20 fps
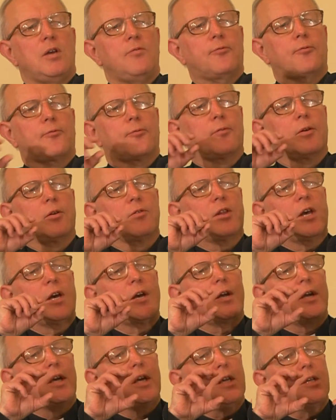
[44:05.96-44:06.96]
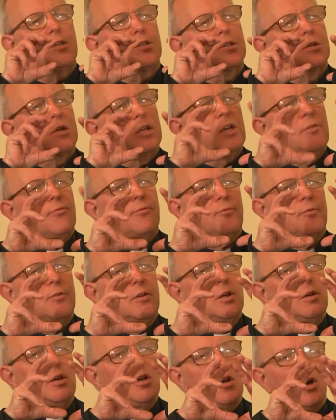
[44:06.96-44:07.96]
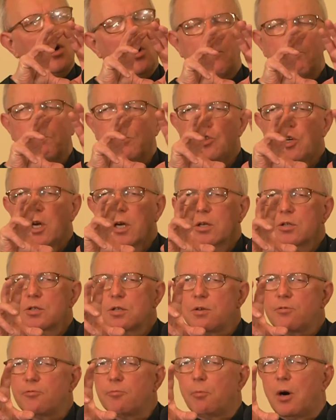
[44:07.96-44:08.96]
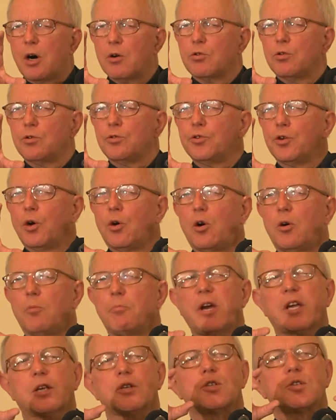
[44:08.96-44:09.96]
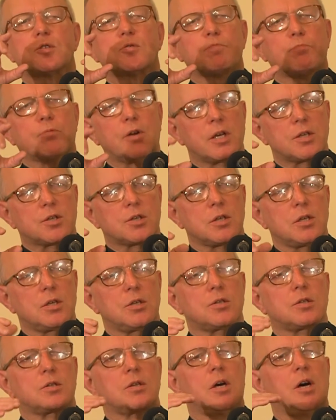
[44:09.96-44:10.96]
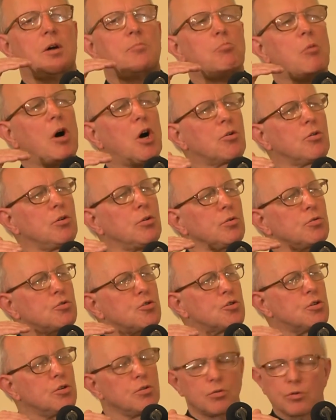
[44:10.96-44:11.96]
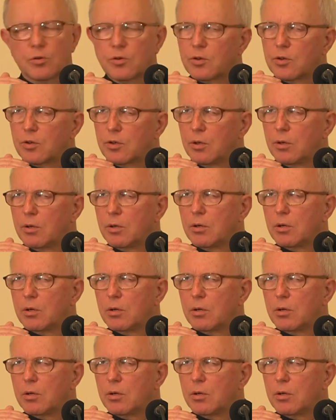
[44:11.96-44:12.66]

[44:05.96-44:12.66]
If the objective moral norm expresses a moral truth,